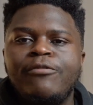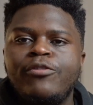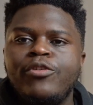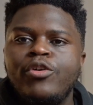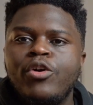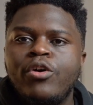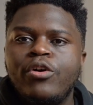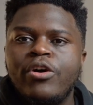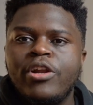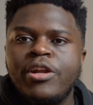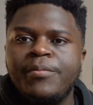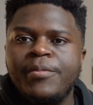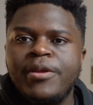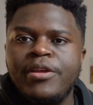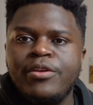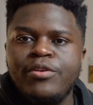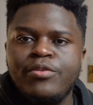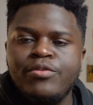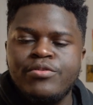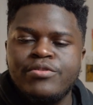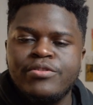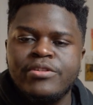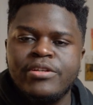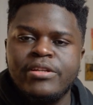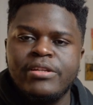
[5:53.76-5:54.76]
you're going to be
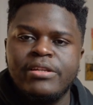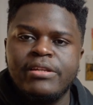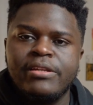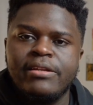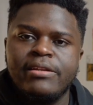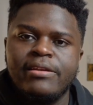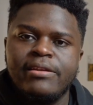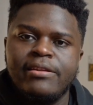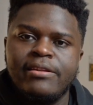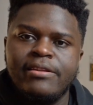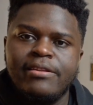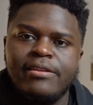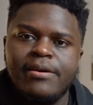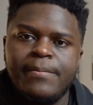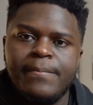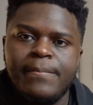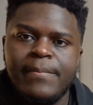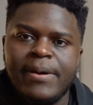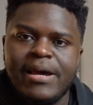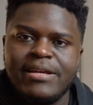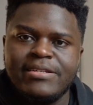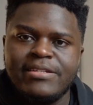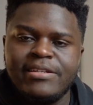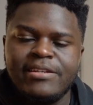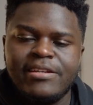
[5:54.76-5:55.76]
using the
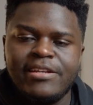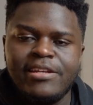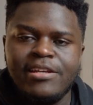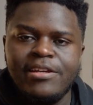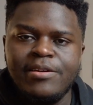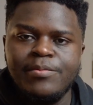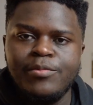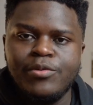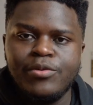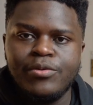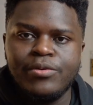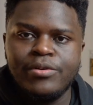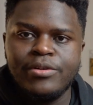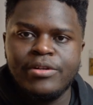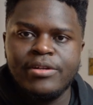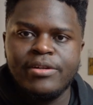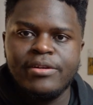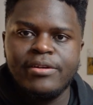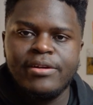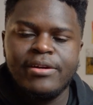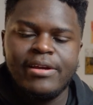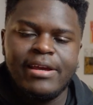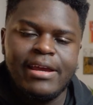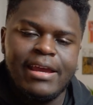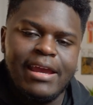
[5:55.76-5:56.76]
Magic Keyboard
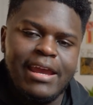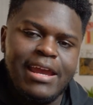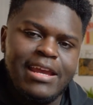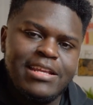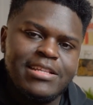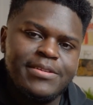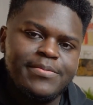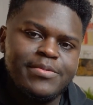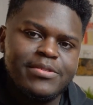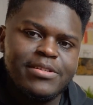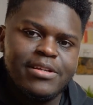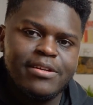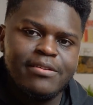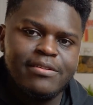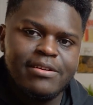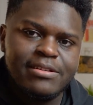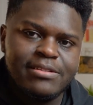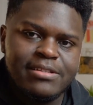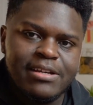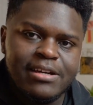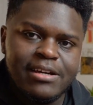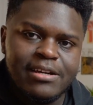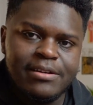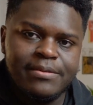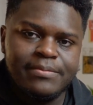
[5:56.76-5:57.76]
80% of the
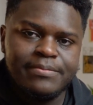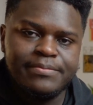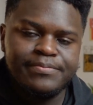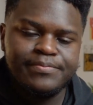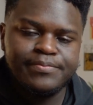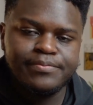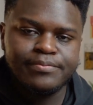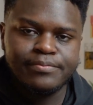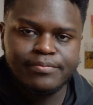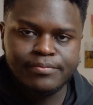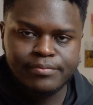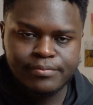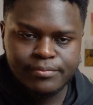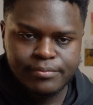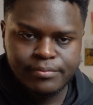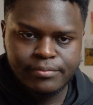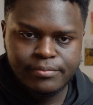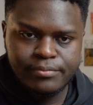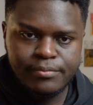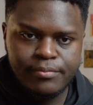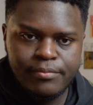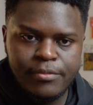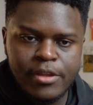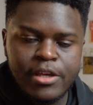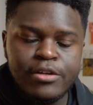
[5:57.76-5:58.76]
time,
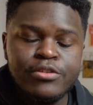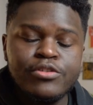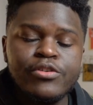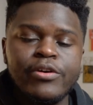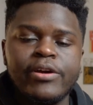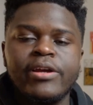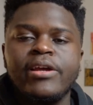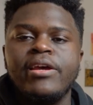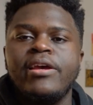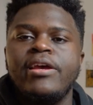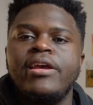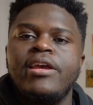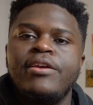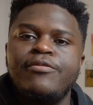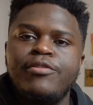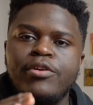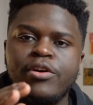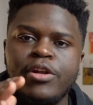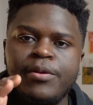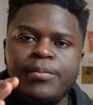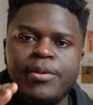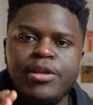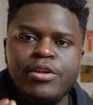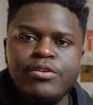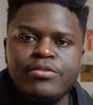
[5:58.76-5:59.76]
if you're
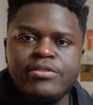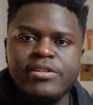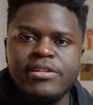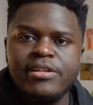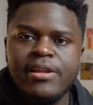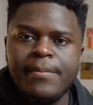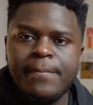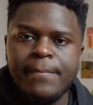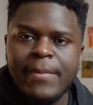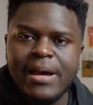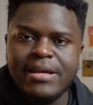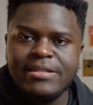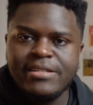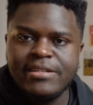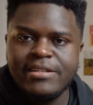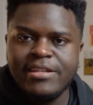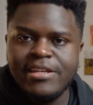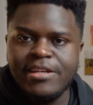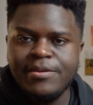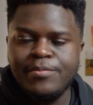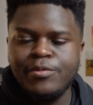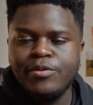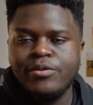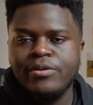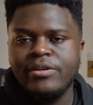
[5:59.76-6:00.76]
going to be using the Magic
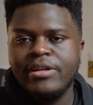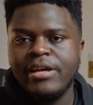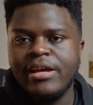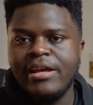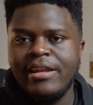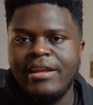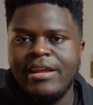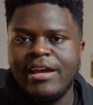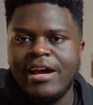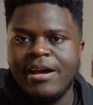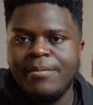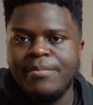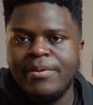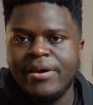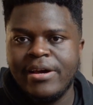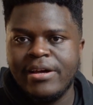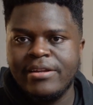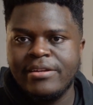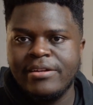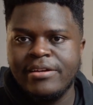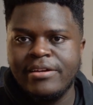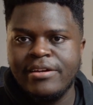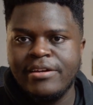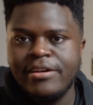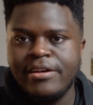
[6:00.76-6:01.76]
Keyboard and the
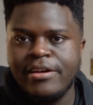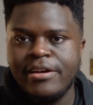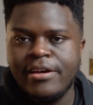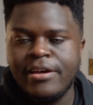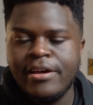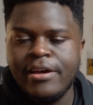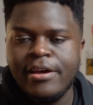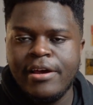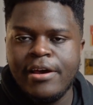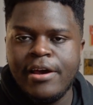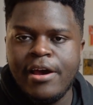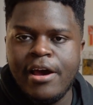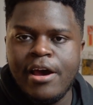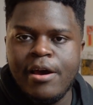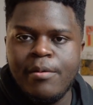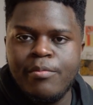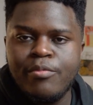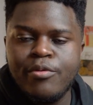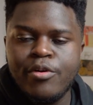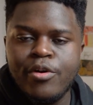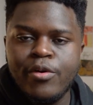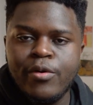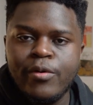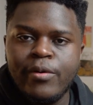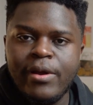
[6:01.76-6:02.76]
iPad
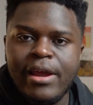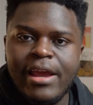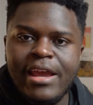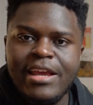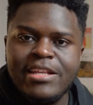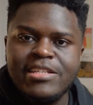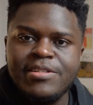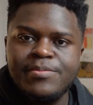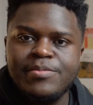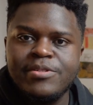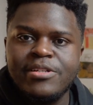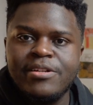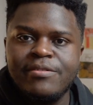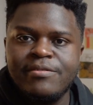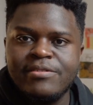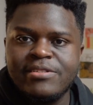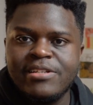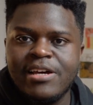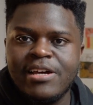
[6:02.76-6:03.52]
Pro 80% of the